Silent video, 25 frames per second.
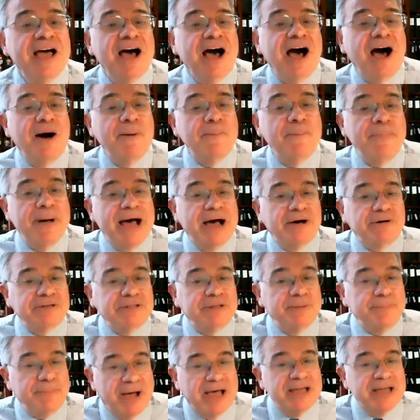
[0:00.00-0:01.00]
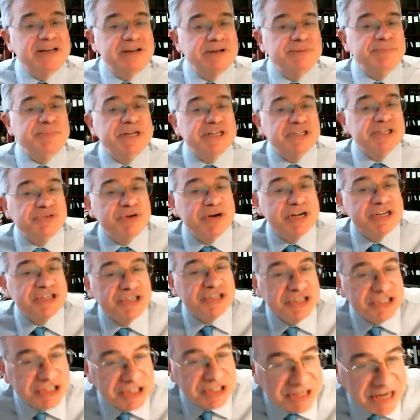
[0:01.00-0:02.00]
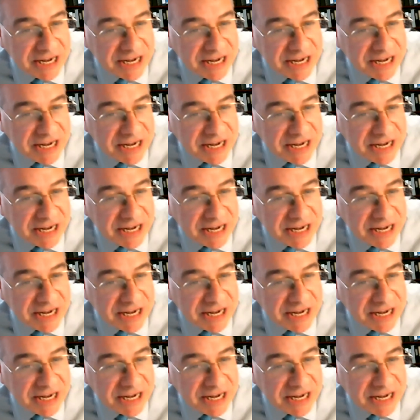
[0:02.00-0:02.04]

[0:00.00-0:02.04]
about the Biden administration's